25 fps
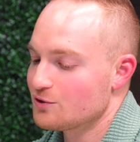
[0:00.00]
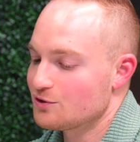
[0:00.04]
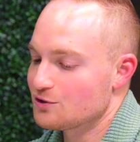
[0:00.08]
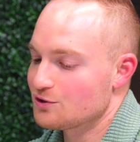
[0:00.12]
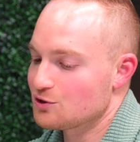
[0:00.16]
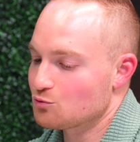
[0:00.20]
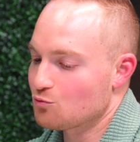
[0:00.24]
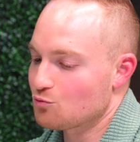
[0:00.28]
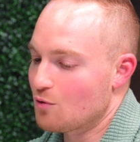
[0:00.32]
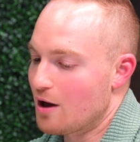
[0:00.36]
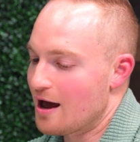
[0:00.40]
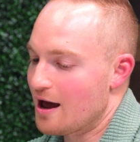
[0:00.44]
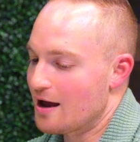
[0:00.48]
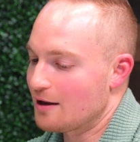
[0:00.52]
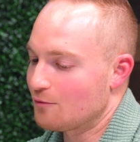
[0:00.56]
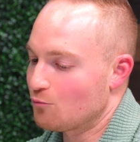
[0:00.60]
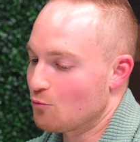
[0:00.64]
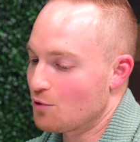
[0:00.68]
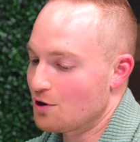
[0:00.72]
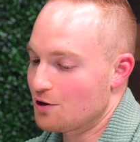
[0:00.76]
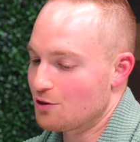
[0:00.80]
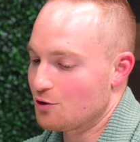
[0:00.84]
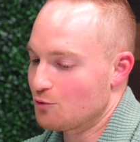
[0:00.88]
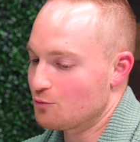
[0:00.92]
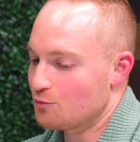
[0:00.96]
This is why
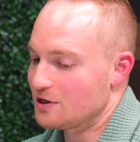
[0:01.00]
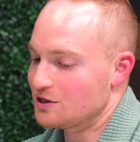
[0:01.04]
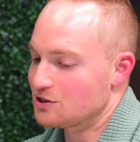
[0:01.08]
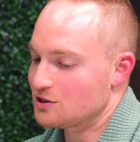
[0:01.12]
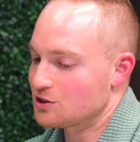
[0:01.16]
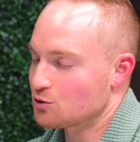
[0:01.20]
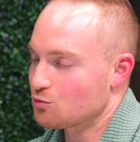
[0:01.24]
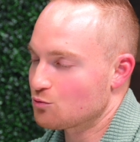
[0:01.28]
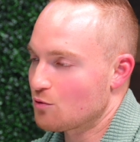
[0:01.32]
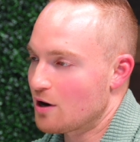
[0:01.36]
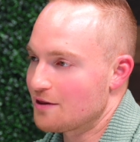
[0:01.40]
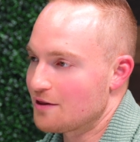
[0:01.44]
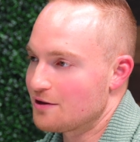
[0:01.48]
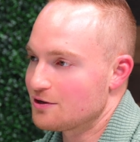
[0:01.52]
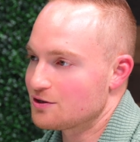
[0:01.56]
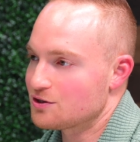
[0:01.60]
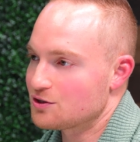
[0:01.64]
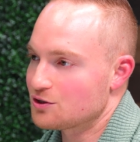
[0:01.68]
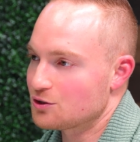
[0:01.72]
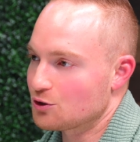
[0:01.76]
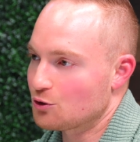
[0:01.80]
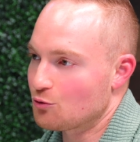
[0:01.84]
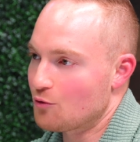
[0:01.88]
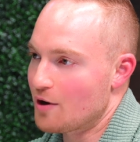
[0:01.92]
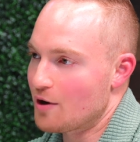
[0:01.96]
one of the reasons why
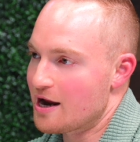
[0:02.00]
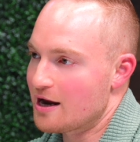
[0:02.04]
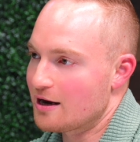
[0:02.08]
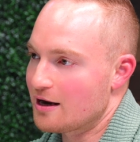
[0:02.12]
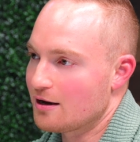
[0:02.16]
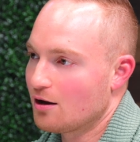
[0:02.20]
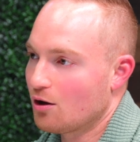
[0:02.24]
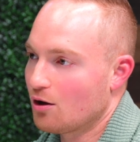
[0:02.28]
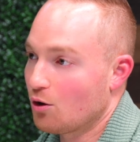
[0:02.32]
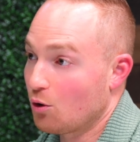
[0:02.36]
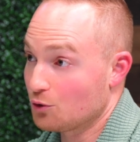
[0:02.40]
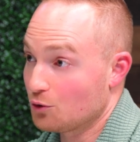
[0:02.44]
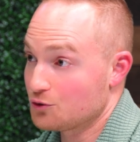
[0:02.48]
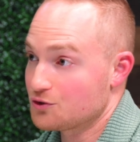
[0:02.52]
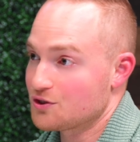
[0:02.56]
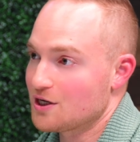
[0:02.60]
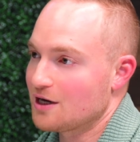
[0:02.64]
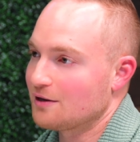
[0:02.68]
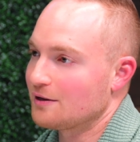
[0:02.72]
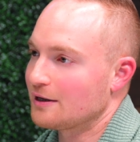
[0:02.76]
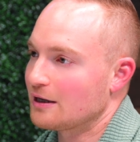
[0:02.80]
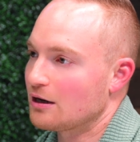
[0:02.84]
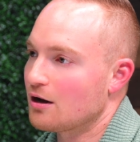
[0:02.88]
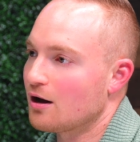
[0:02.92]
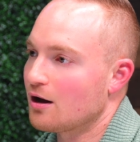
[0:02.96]
this is a great
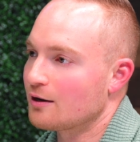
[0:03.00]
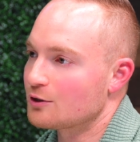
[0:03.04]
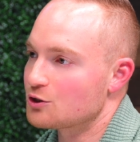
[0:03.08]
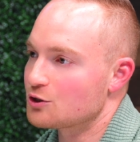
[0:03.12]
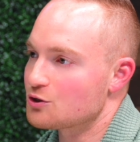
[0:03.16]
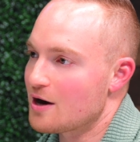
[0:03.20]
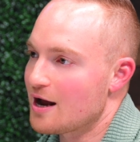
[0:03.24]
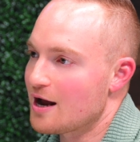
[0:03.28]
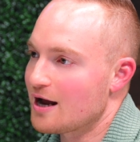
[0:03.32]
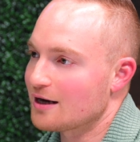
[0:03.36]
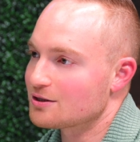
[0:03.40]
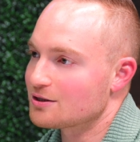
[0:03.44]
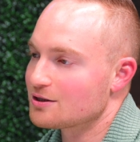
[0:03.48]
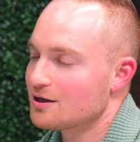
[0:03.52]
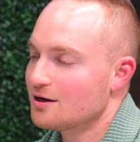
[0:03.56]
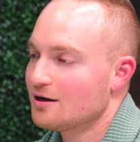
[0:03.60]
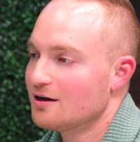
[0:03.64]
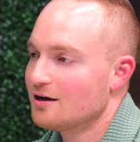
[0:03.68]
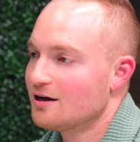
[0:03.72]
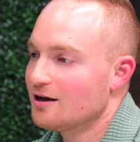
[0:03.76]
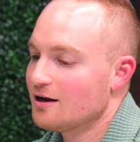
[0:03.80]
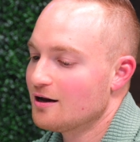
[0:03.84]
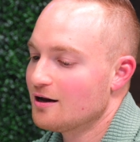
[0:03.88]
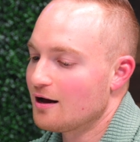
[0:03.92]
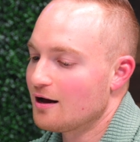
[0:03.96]
wholesaling contract
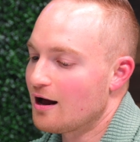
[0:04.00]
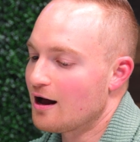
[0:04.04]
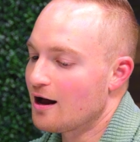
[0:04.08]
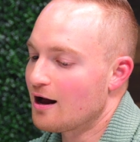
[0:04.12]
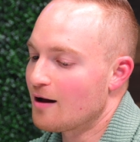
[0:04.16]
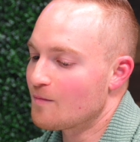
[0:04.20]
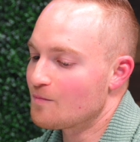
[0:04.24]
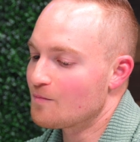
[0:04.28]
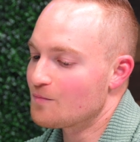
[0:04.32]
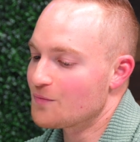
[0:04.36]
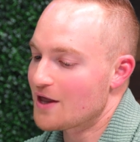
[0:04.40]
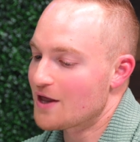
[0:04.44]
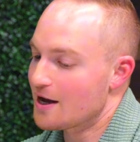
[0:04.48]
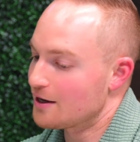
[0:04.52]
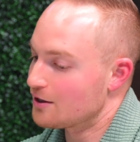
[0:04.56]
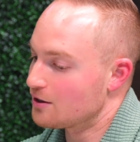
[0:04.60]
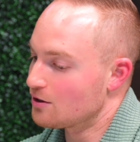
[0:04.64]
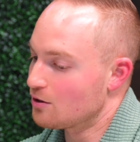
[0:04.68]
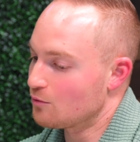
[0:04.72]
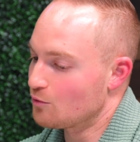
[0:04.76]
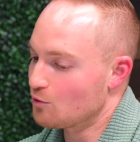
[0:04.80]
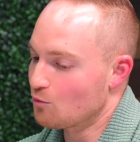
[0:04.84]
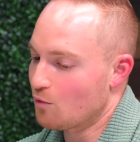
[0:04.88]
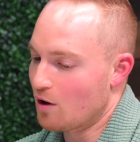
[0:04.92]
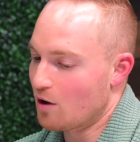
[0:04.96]
that
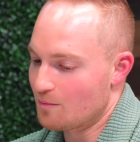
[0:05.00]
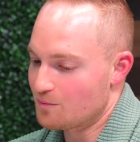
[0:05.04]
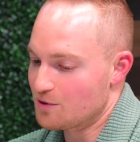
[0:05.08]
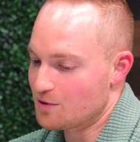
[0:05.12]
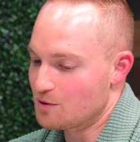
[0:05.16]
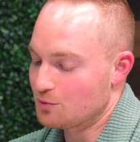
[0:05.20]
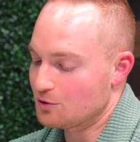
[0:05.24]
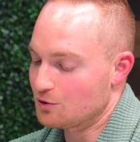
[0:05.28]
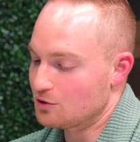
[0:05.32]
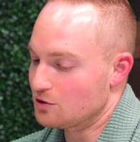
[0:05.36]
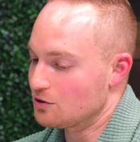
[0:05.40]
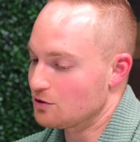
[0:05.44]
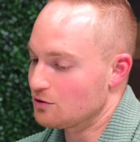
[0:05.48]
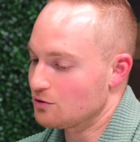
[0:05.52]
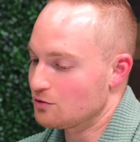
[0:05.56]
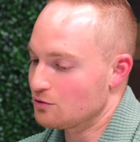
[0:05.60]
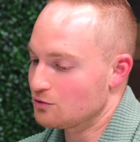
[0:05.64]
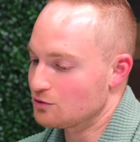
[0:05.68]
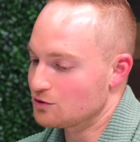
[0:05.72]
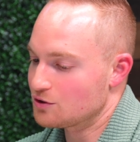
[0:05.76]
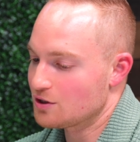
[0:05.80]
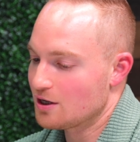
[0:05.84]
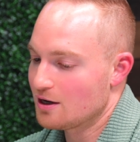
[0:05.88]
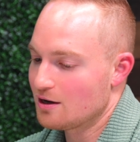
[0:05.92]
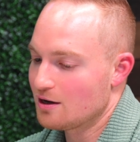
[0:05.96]
we want people to
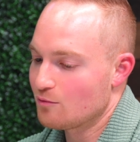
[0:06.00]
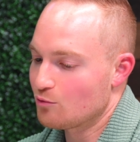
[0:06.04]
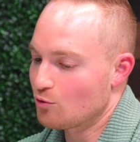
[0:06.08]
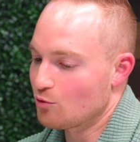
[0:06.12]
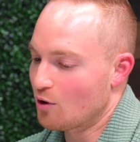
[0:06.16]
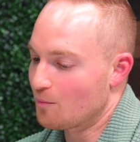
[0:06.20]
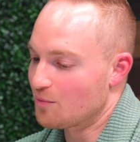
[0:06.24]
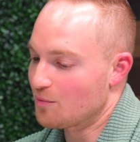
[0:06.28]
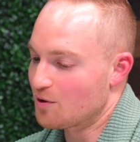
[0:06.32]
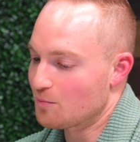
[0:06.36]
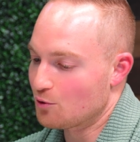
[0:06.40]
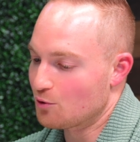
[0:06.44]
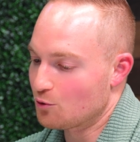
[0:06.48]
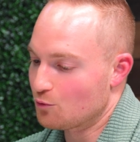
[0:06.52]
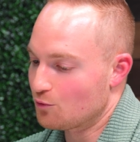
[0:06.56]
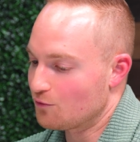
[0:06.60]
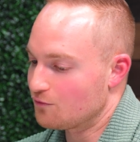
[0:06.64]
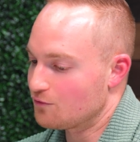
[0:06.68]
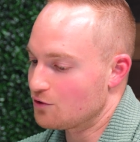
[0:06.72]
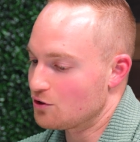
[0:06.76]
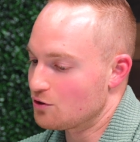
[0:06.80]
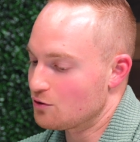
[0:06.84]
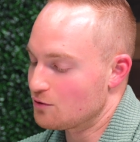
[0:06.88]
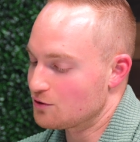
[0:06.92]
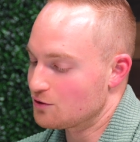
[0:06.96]
use, we want people to
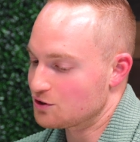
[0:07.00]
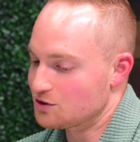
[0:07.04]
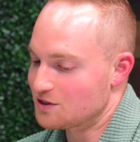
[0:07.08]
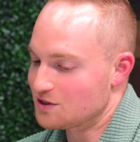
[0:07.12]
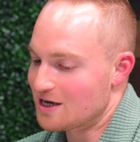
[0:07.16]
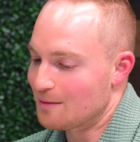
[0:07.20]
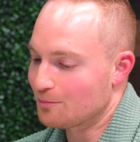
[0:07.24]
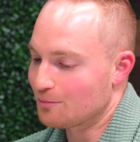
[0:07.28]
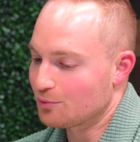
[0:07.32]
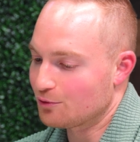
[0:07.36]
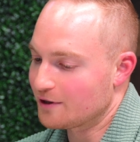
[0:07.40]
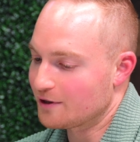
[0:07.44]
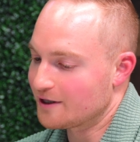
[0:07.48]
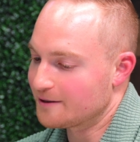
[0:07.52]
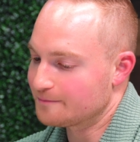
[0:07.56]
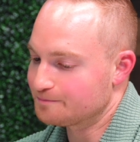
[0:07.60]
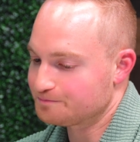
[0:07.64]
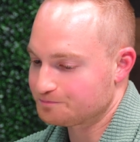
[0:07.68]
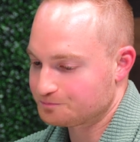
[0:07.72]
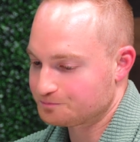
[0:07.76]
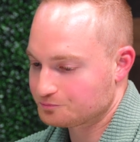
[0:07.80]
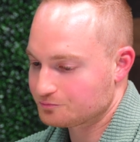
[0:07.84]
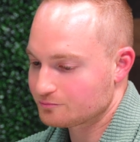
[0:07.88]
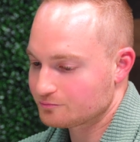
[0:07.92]
review as a template,